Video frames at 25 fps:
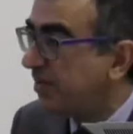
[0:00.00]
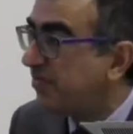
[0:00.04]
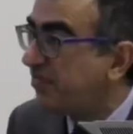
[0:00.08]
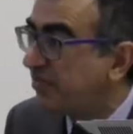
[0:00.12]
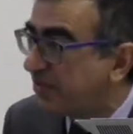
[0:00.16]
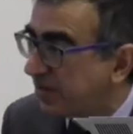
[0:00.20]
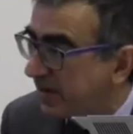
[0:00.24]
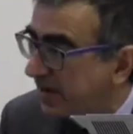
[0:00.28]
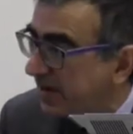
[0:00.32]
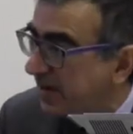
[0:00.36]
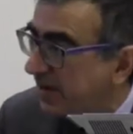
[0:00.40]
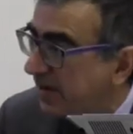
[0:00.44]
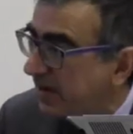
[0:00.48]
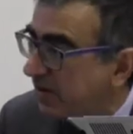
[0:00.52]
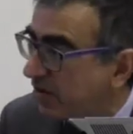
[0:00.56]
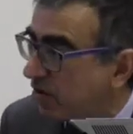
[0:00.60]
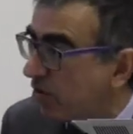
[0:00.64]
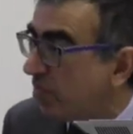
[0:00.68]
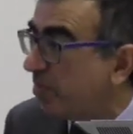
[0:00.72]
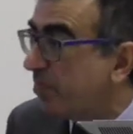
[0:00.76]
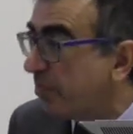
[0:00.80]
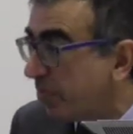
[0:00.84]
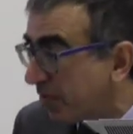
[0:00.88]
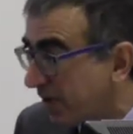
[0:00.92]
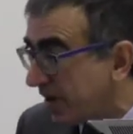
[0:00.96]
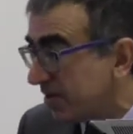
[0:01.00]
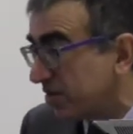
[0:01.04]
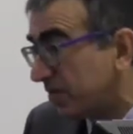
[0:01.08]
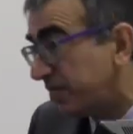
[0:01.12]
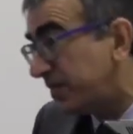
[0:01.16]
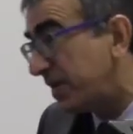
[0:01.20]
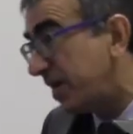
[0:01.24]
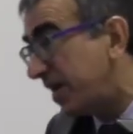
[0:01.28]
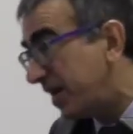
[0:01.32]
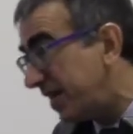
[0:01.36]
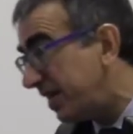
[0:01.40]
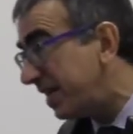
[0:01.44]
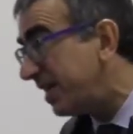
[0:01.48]
different components of
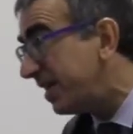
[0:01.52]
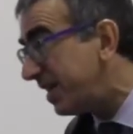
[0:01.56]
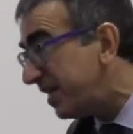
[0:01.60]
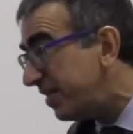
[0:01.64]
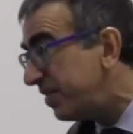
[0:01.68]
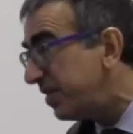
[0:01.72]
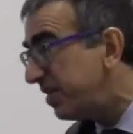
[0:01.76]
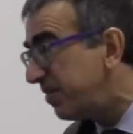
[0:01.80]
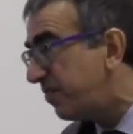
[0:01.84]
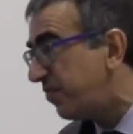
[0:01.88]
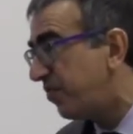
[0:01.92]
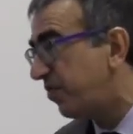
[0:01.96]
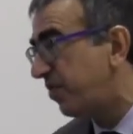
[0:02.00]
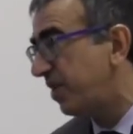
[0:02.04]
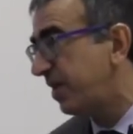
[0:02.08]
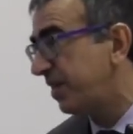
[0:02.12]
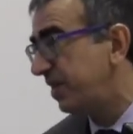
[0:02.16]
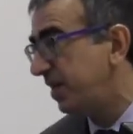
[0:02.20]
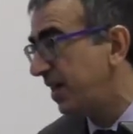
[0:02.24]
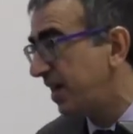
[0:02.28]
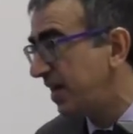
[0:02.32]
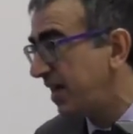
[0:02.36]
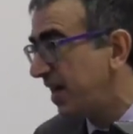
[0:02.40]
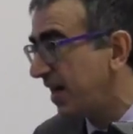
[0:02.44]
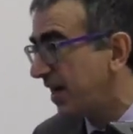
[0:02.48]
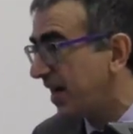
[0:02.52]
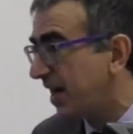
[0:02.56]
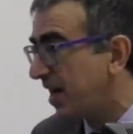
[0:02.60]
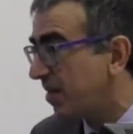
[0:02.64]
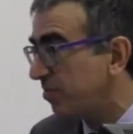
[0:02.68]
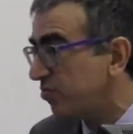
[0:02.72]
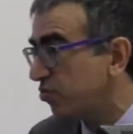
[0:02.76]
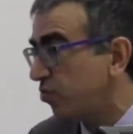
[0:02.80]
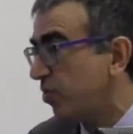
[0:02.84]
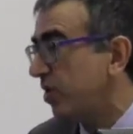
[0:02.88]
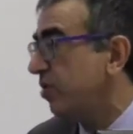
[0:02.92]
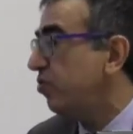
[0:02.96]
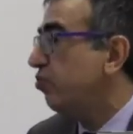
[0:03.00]
in different
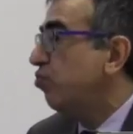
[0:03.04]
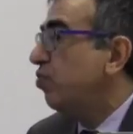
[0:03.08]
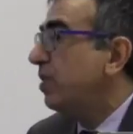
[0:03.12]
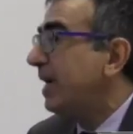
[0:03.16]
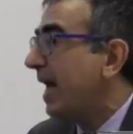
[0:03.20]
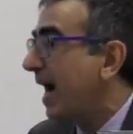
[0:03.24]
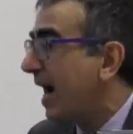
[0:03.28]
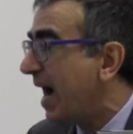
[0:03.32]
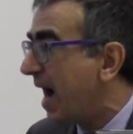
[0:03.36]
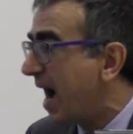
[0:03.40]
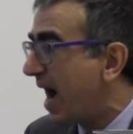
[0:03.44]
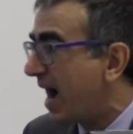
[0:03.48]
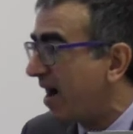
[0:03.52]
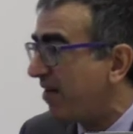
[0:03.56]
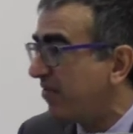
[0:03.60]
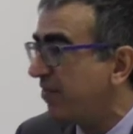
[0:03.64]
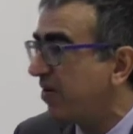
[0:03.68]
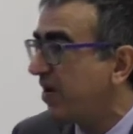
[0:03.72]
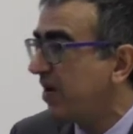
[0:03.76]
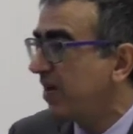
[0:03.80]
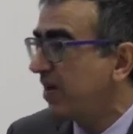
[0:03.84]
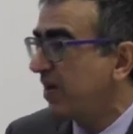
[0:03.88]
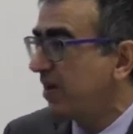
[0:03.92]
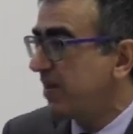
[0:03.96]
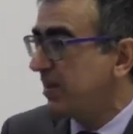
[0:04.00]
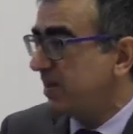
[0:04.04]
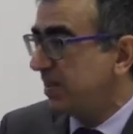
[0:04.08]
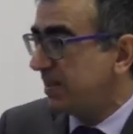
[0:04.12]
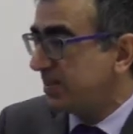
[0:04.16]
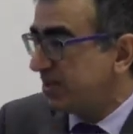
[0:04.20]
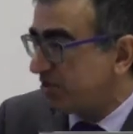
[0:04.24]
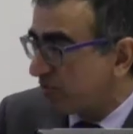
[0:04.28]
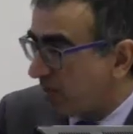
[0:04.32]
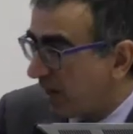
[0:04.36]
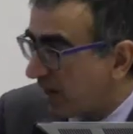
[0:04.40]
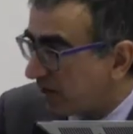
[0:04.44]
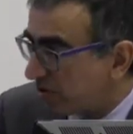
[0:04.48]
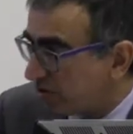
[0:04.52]
diagrams where you can have
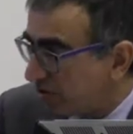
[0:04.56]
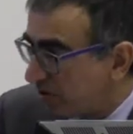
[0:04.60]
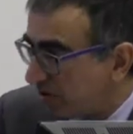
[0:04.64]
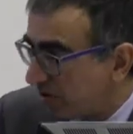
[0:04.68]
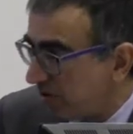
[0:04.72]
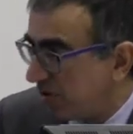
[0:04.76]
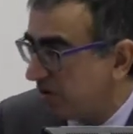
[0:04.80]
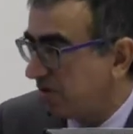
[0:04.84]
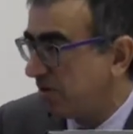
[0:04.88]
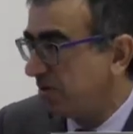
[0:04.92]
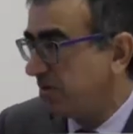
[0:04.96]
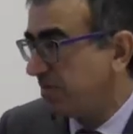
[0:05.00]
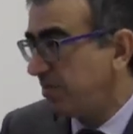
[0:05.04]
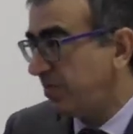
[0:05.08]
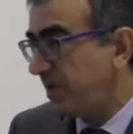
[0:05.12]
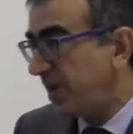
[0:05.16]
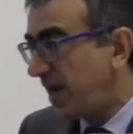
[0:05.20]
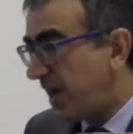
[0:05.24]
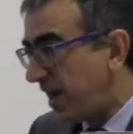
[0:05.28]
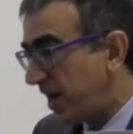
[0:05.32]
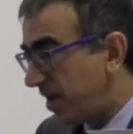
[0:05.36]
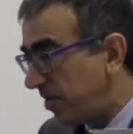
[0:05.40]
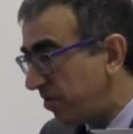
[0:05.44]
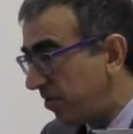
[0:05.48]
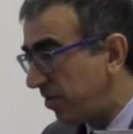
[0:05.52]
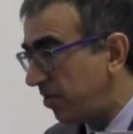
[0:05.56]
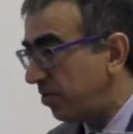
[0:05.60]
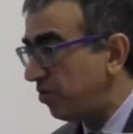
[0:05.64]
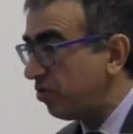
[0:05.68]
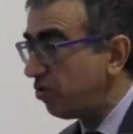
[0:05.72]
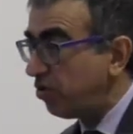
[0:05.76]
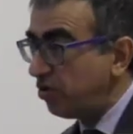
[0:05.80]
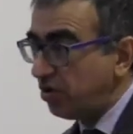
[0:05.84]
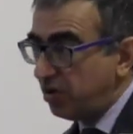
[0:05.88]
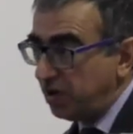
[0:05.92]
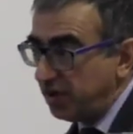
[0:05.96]
structure, behavior,